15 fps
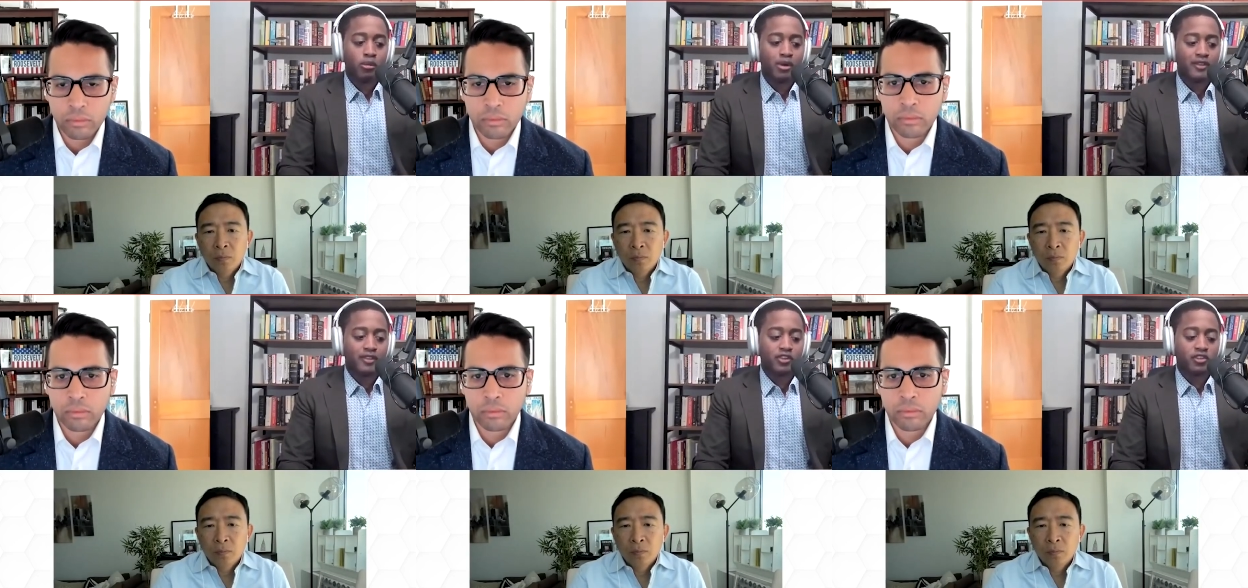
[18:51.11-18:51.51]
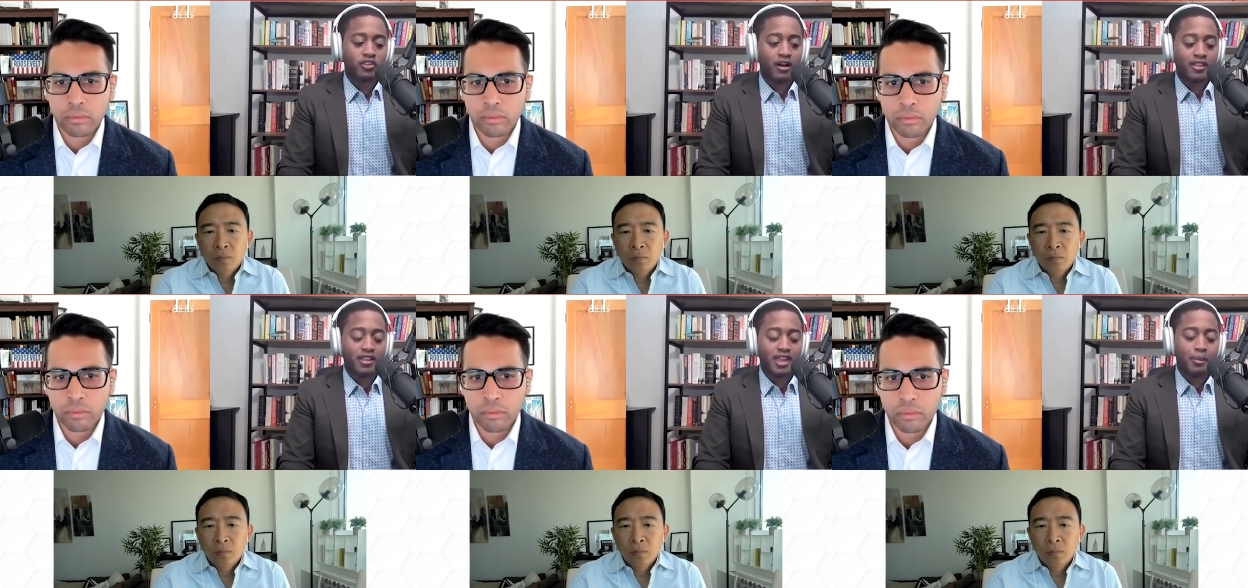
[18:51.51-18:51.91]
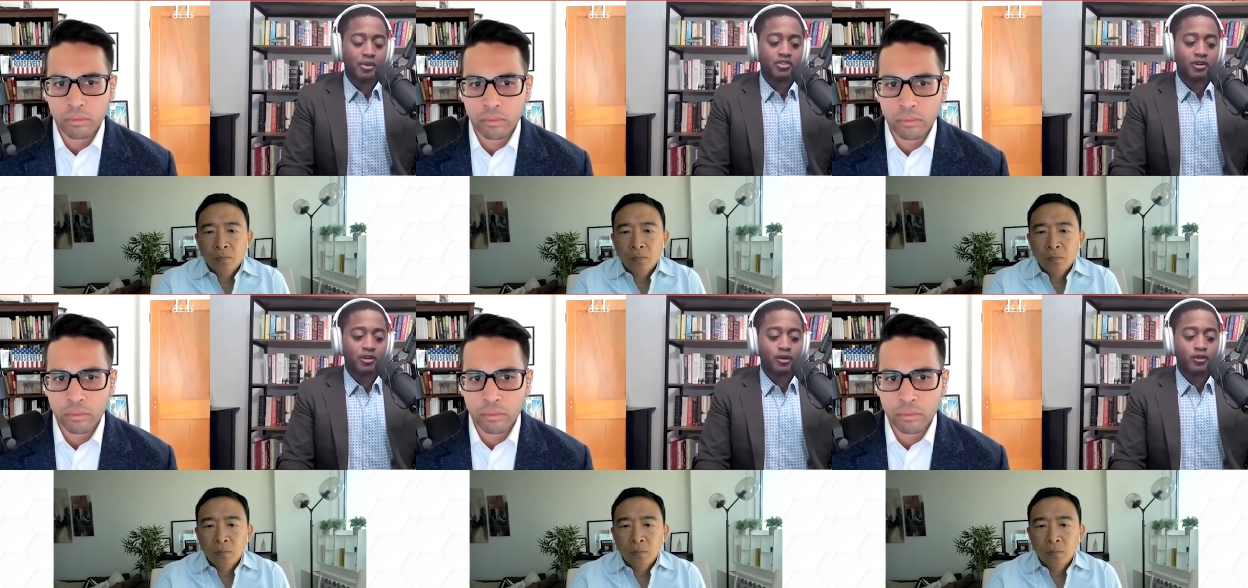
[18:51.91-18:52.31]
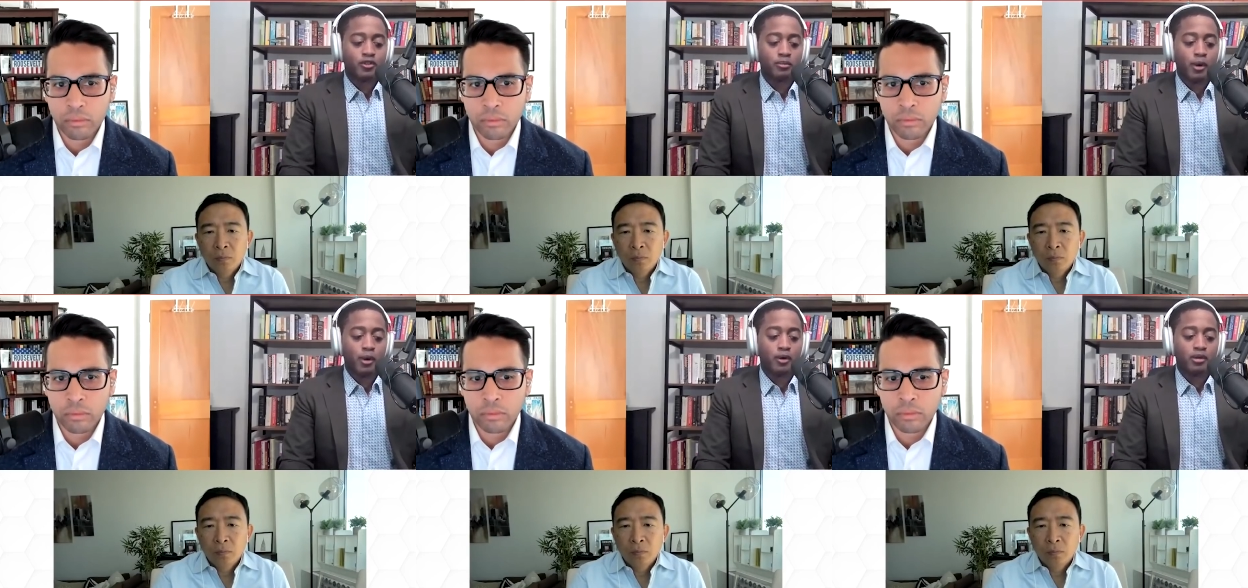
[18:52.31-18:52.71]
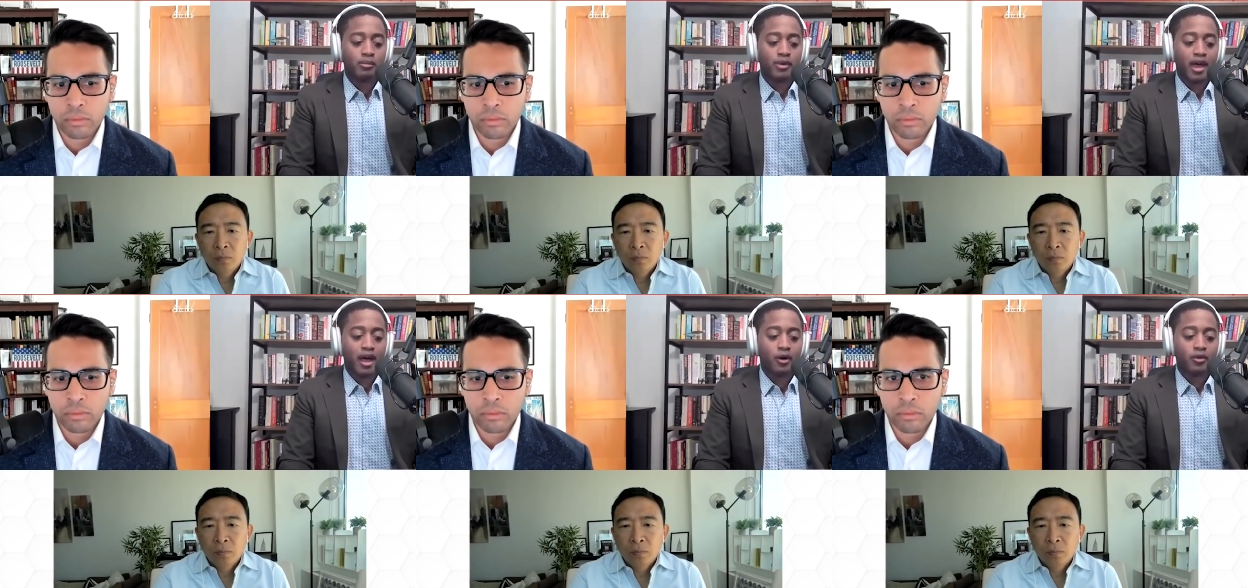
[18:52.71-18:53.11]
Speaker 1: But at the start of the episode, you spoke
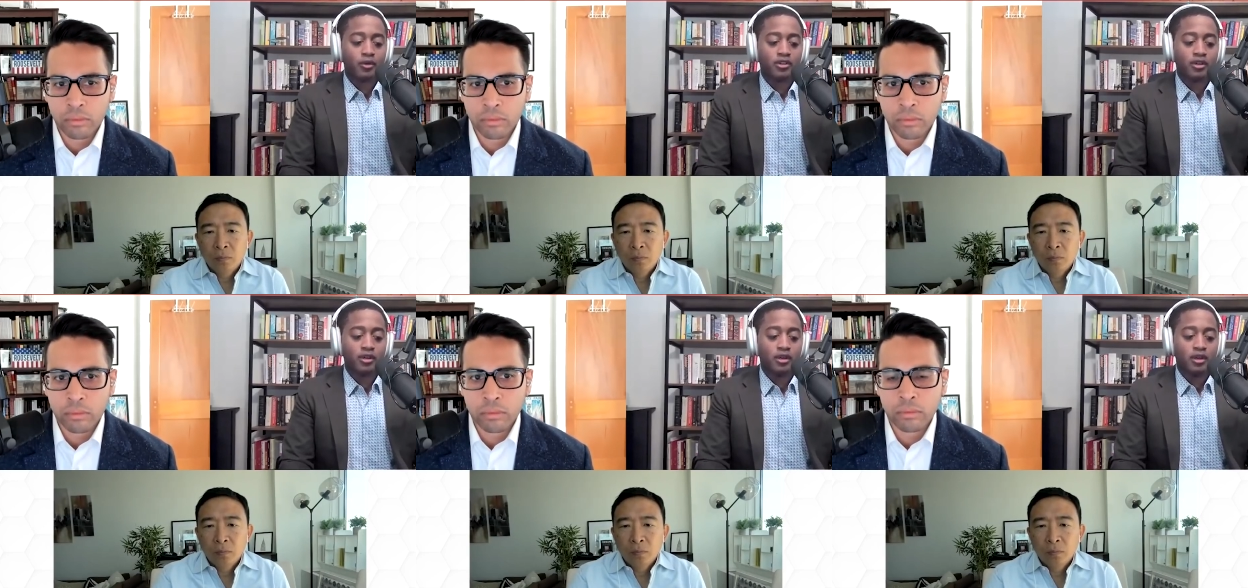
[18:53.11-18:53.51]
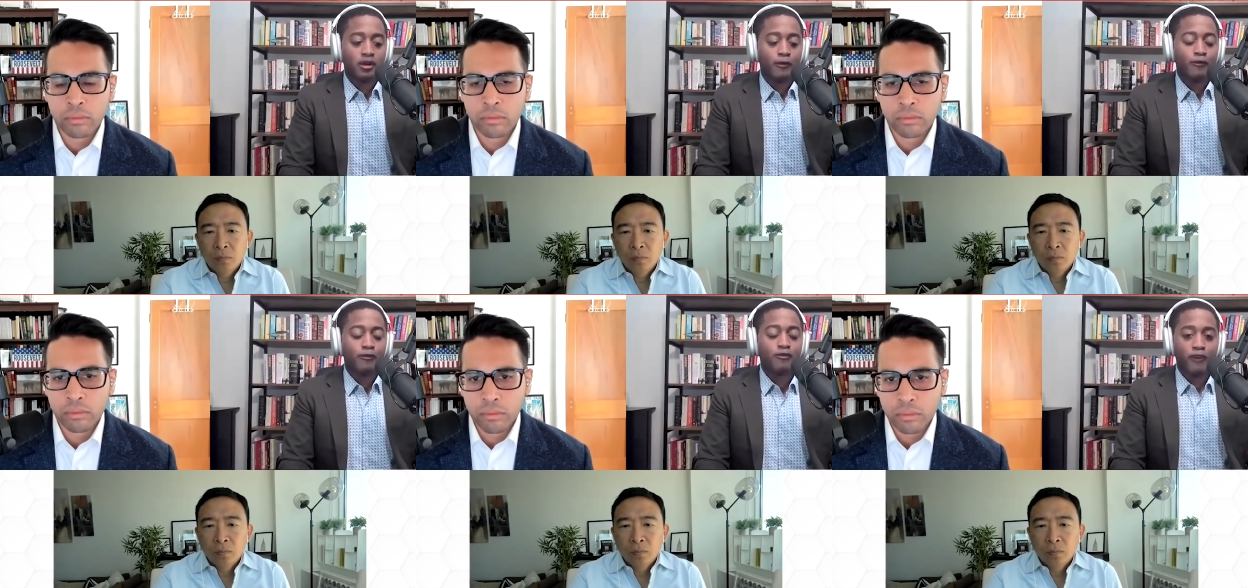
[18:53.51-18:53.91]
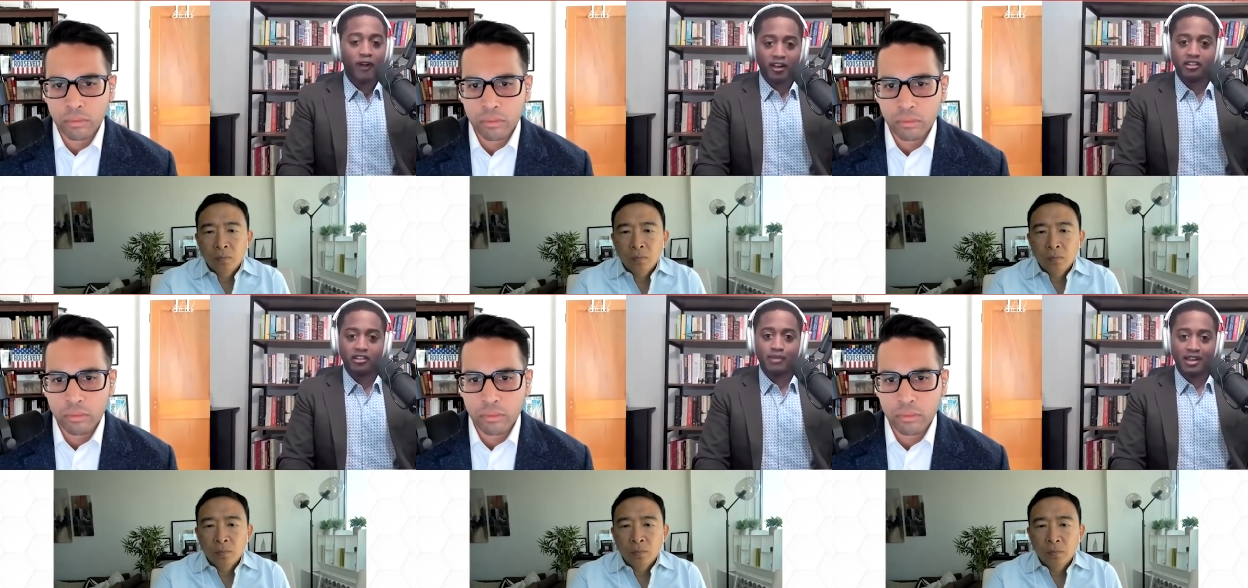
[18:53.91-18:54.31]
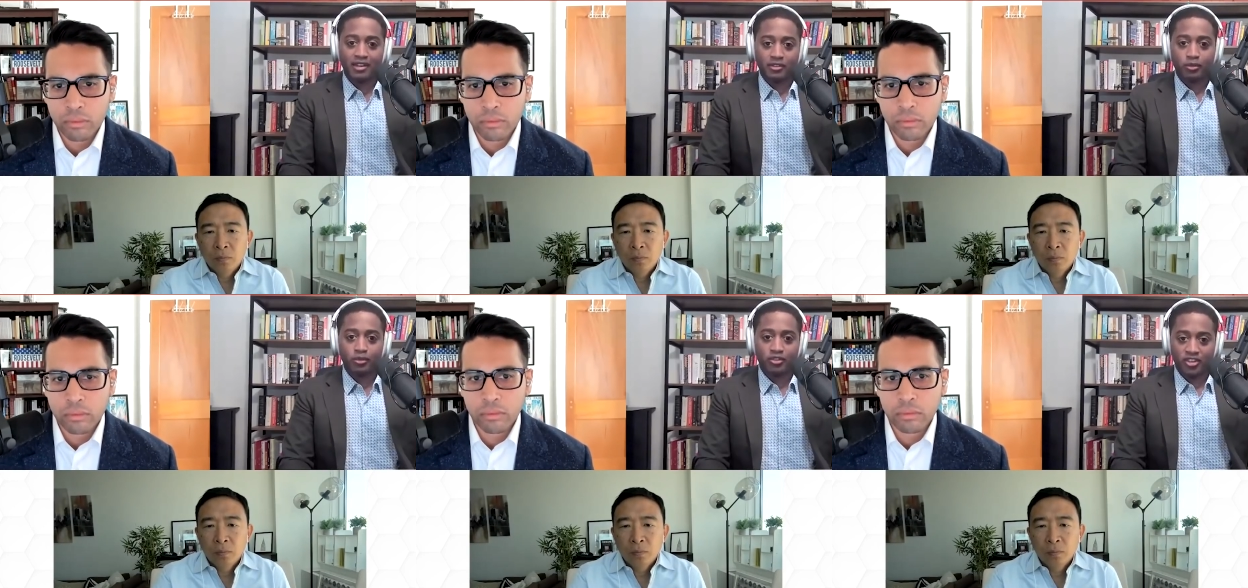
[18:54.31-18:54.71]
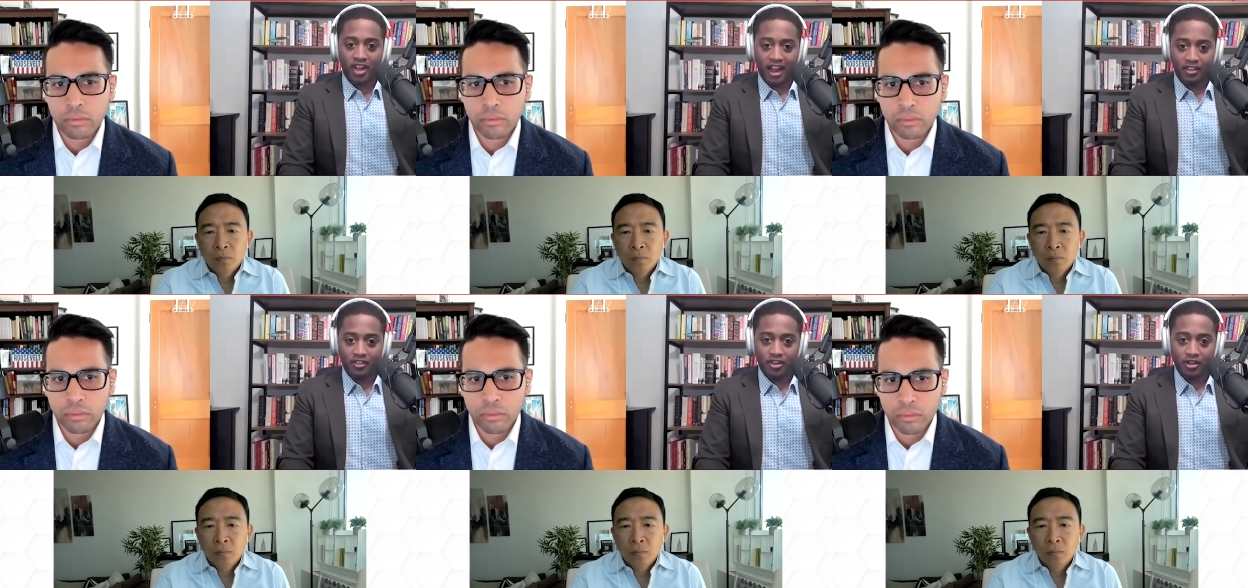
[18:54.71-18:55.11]
about fundamental
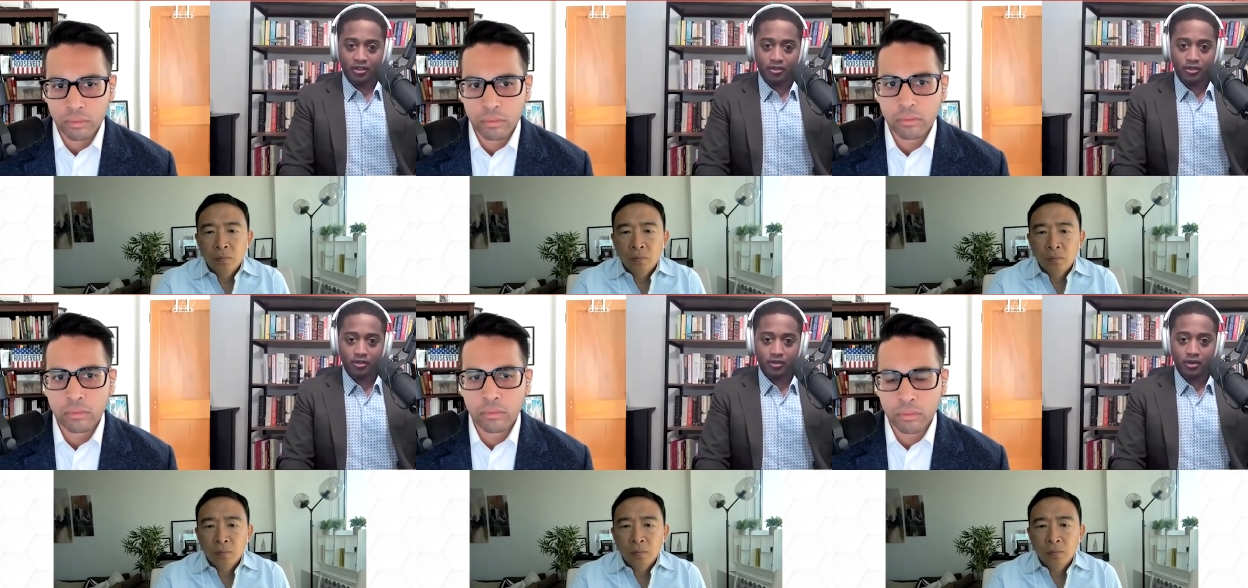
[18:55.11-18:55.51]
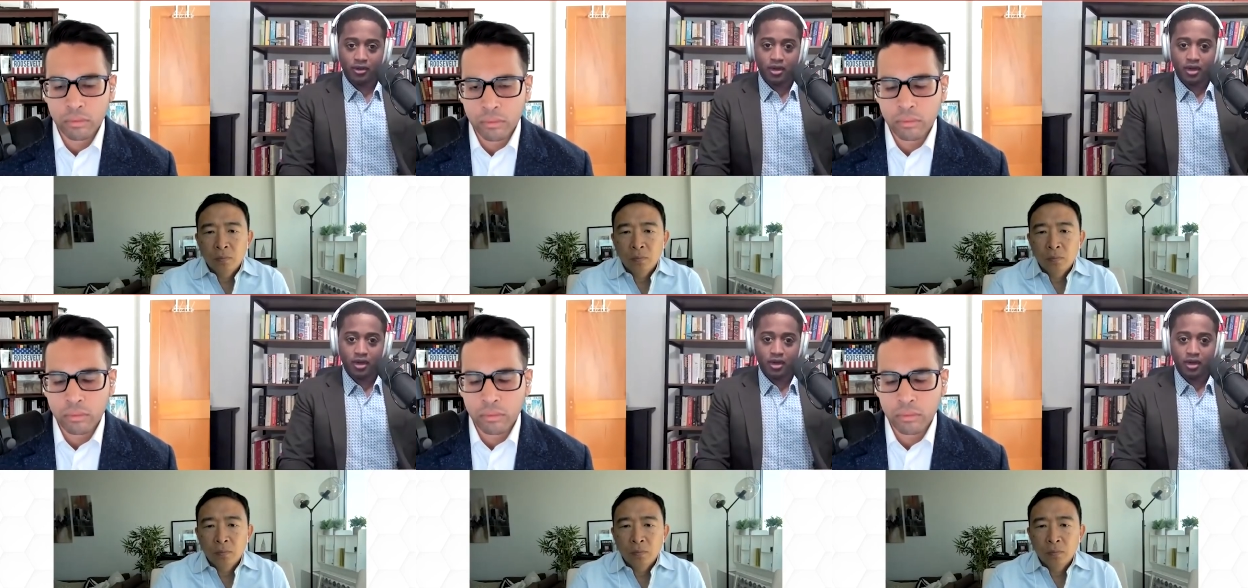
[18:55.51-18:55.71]
changes.